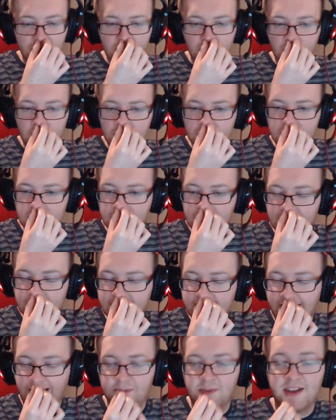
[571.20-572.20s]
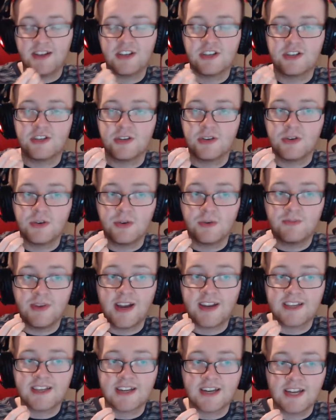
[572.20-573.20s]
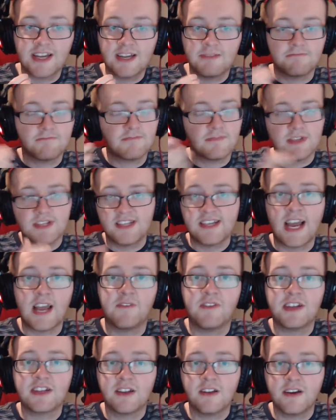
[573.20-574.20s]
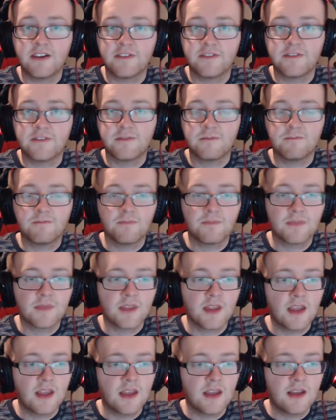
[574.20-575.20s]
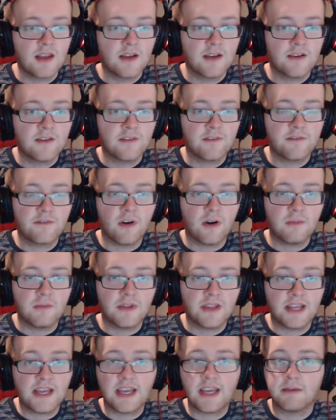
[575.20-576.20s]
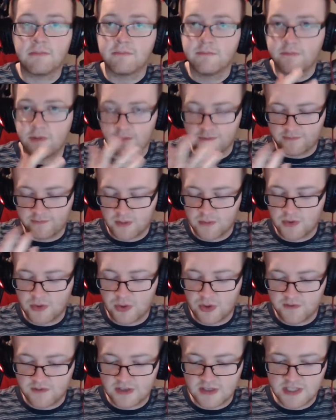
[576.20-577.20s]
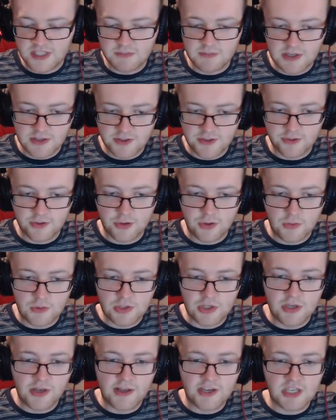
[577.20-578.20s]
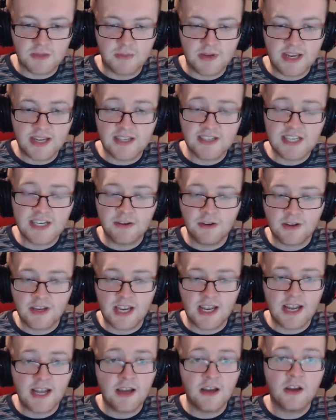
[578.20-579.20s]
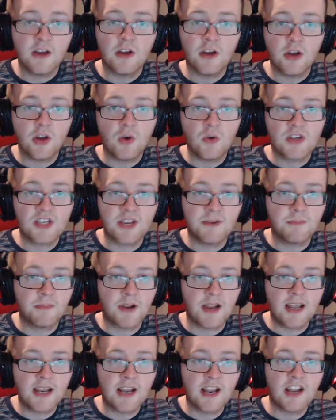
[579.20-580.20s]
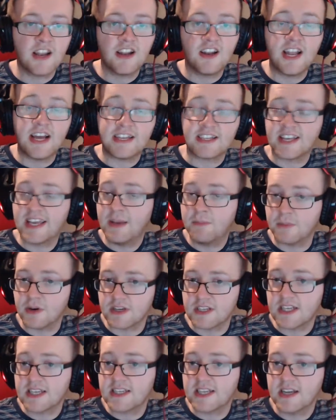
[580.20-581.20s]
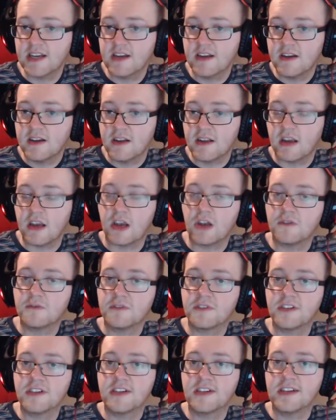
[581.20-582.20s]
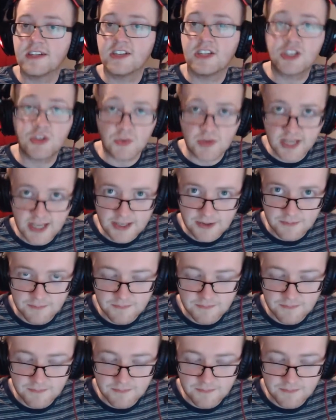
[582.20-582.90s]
Watson then came in to practically save his life from Culverton Smith, who turned out to be a serial killer who simply, as he put it, loves to kill.